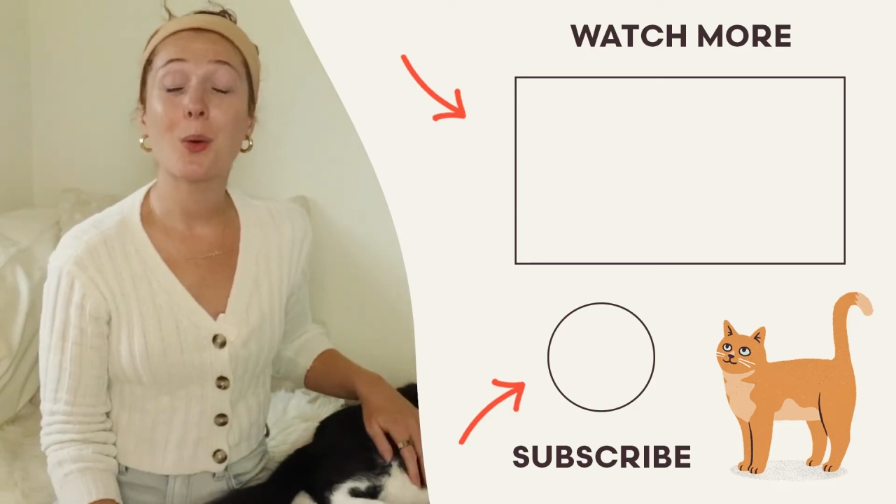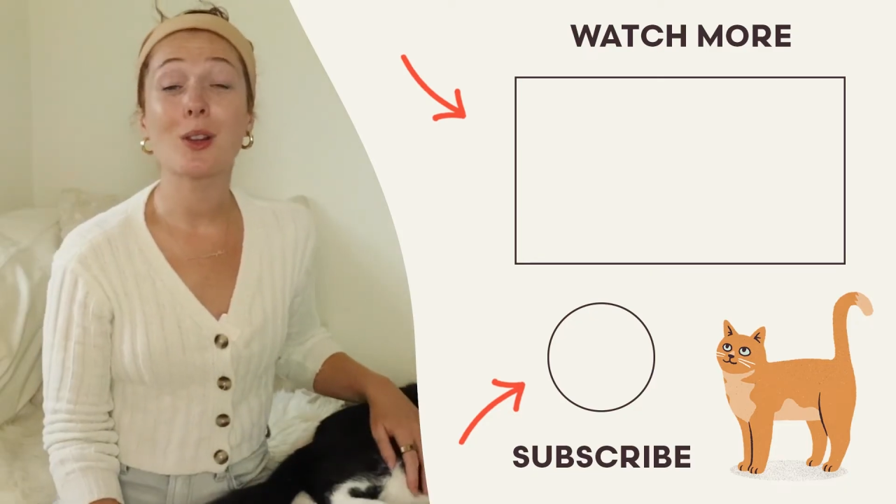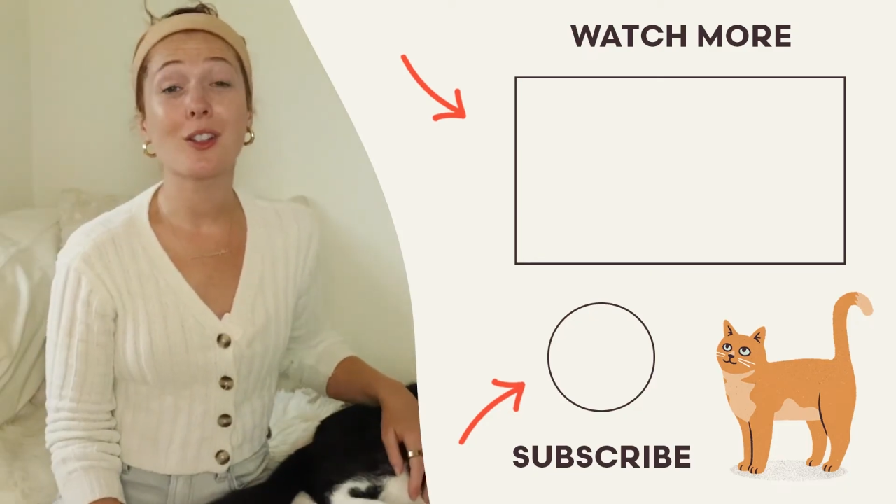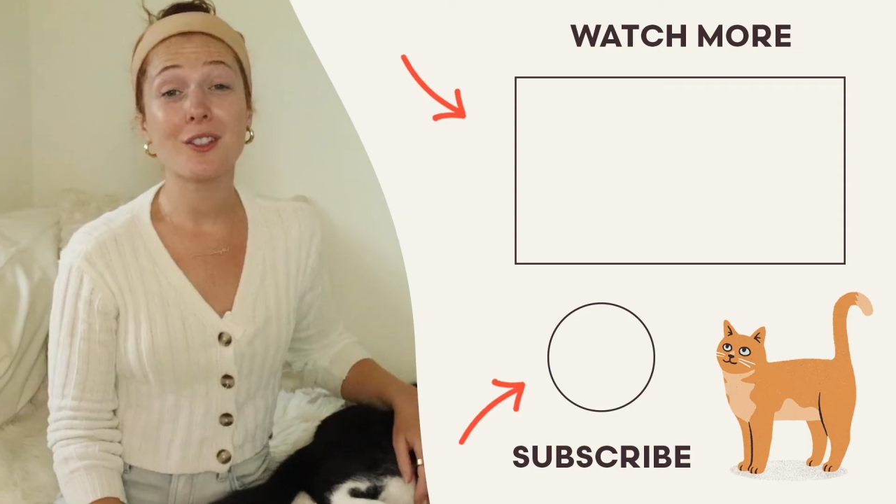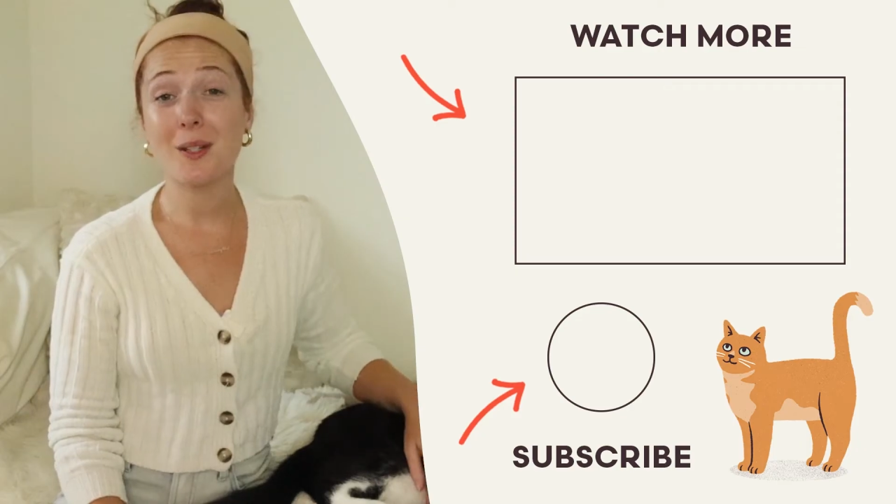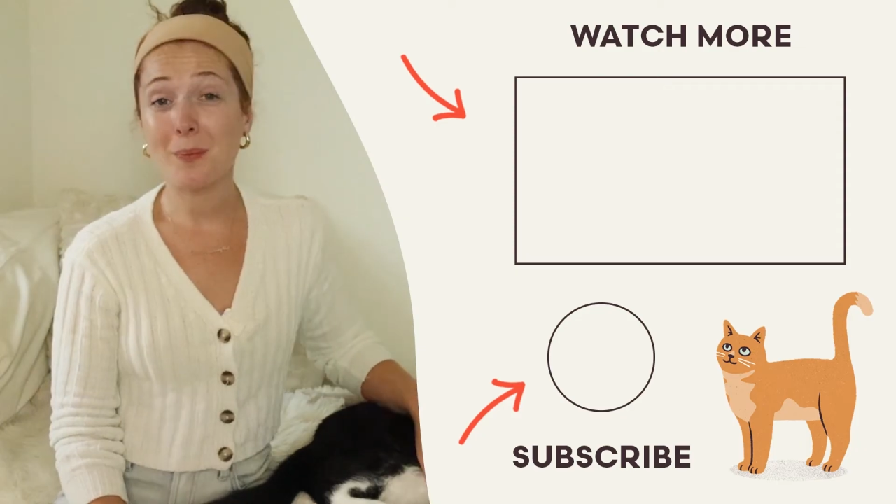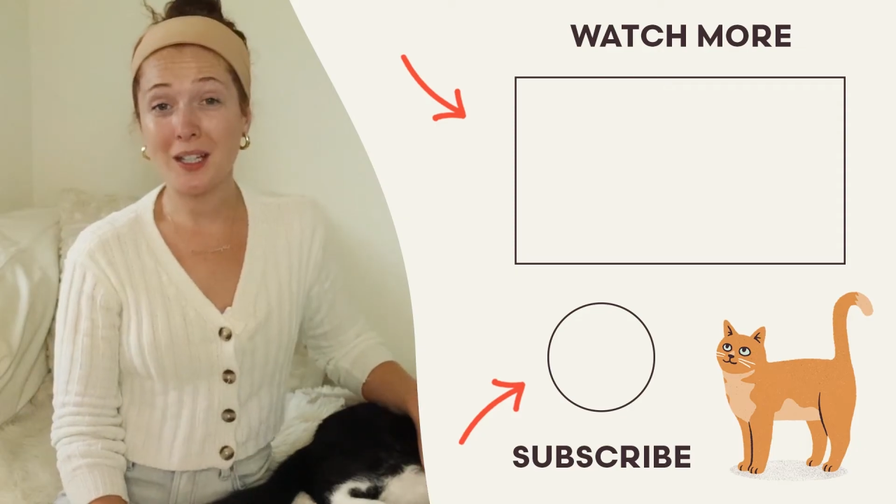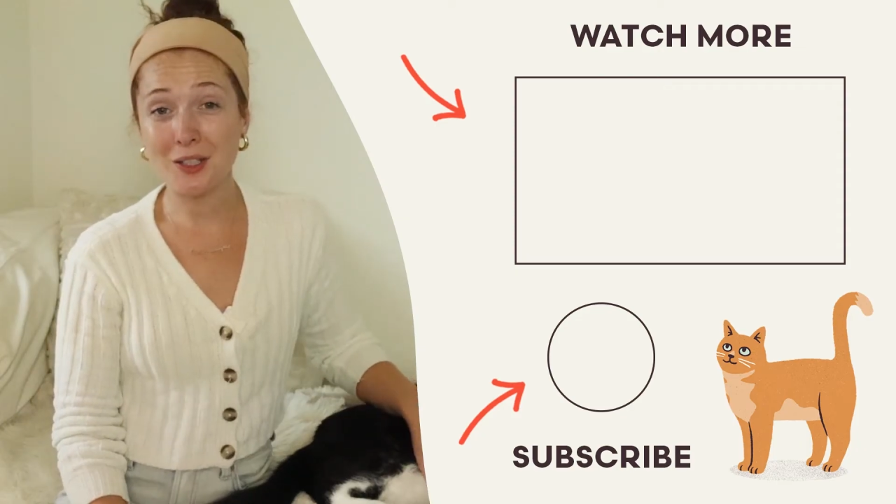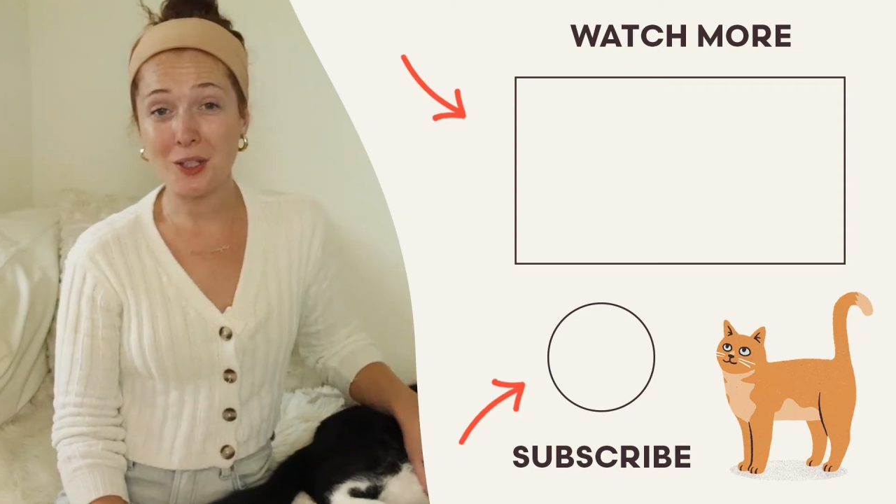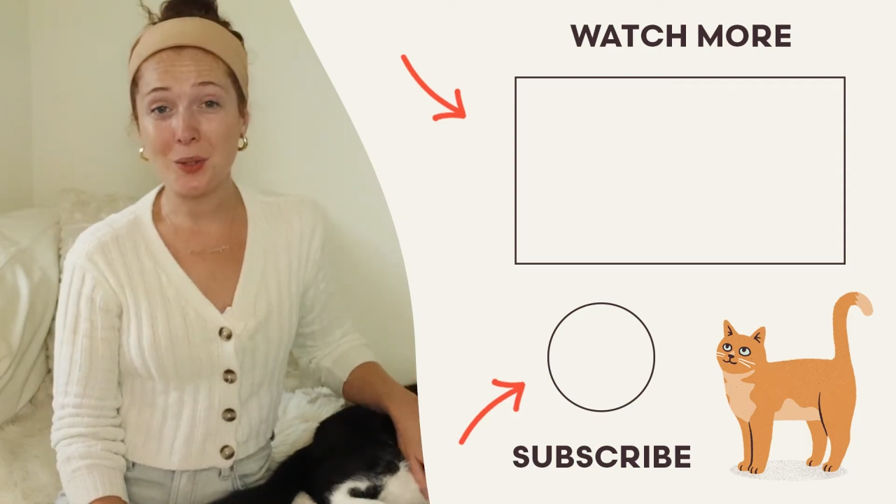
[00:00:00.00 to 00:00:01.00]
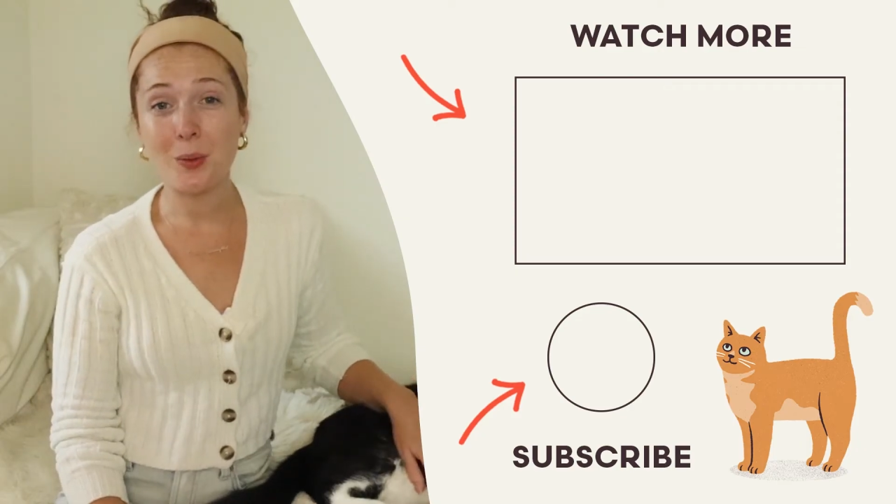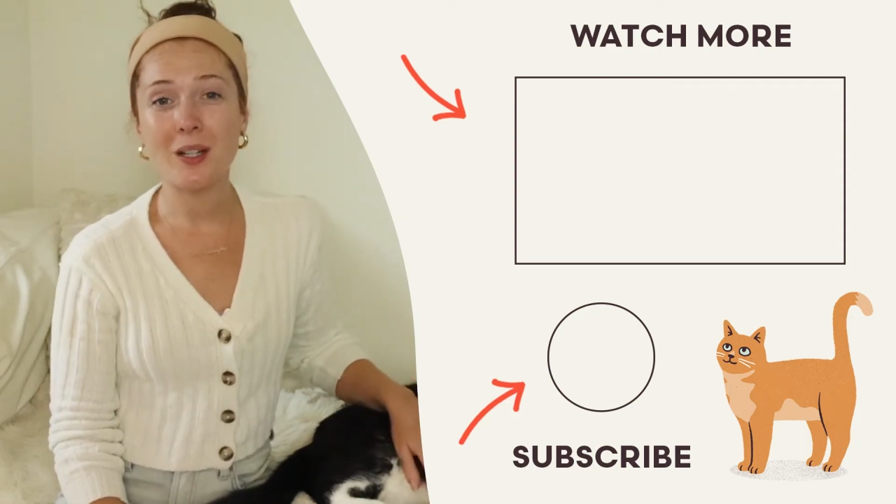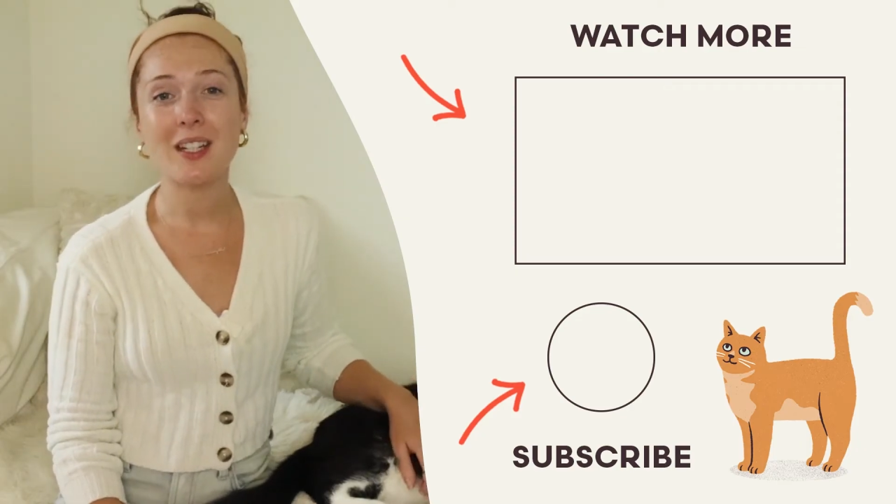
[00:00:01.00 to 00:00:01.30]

or learned something new,